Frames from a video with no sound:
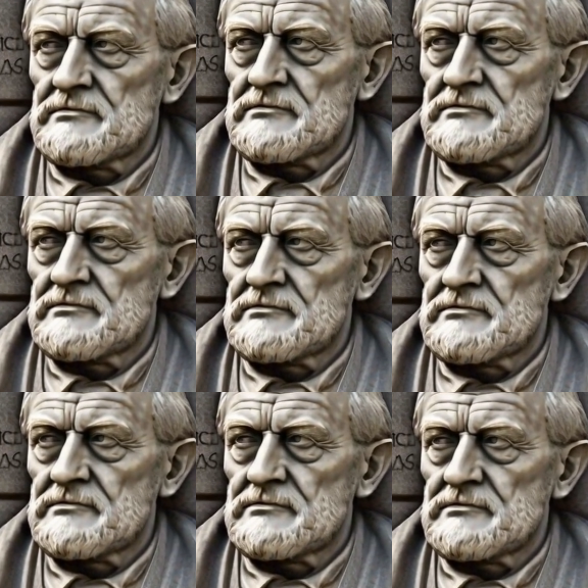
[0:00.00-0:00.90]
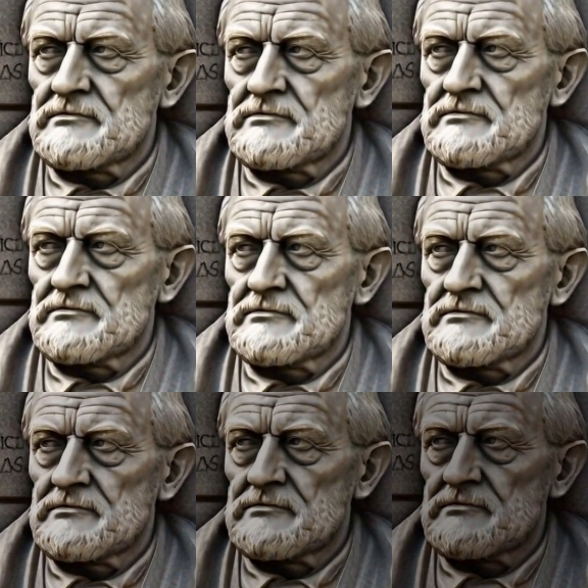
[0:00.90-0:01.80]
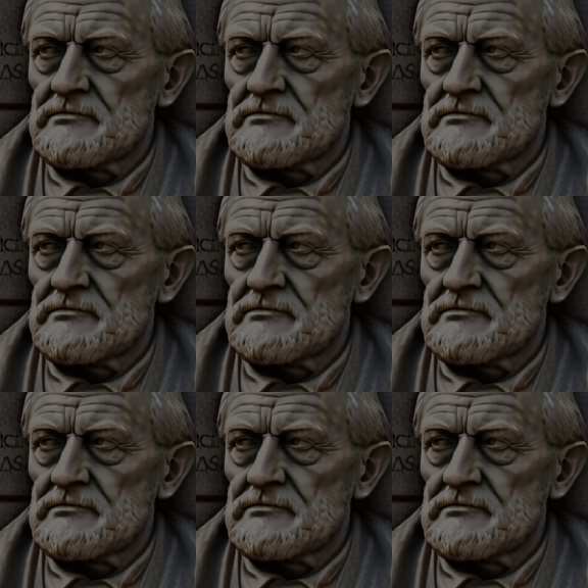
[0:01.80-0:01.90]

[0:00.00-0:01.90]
Nobody speaks.